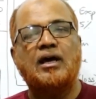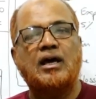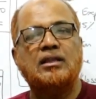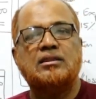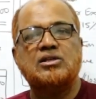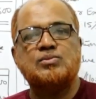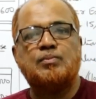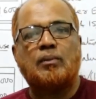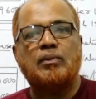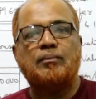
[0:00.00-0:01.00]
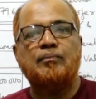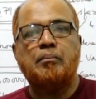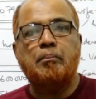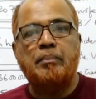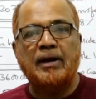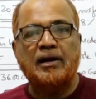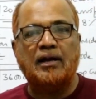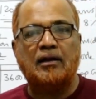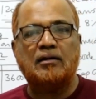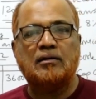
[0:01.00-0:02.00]
In this problem,
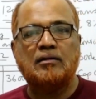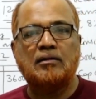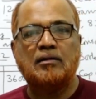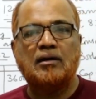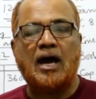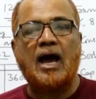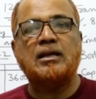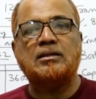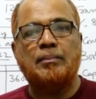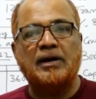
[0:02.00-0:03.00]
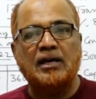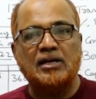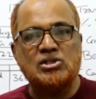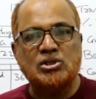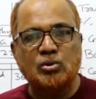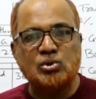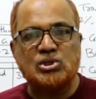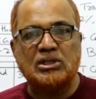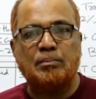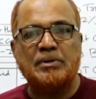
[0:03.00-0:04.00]
building and the building is
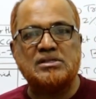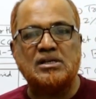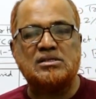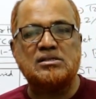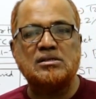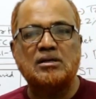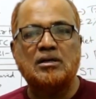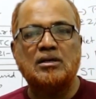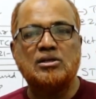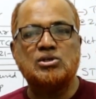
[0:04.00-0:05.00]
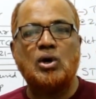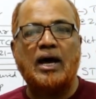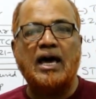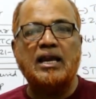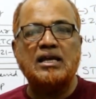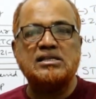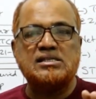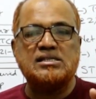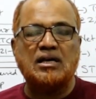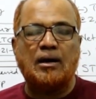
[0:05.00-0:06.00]
used in the business. So any
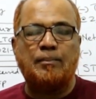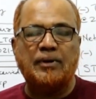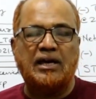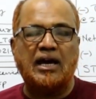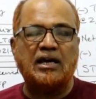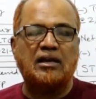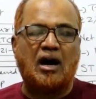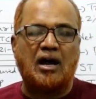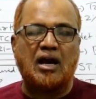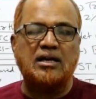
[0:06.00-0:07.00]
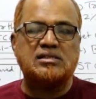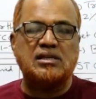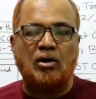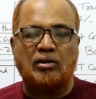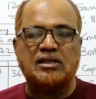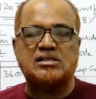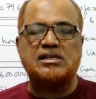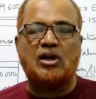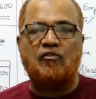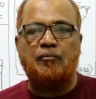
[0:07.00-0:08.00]
uh, gain arising on the
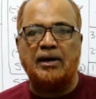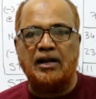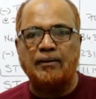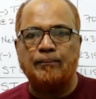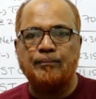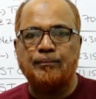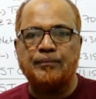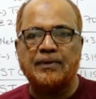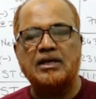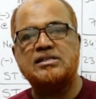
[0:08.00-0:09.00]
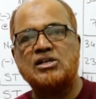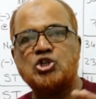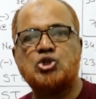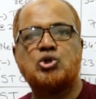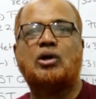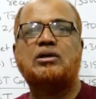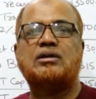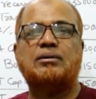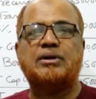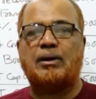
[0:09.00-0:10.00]
sale of building is a
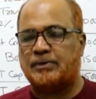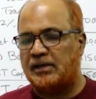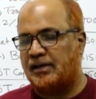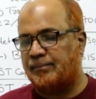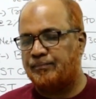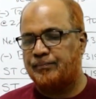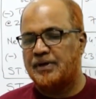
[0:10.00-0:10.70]
short-term capital gain.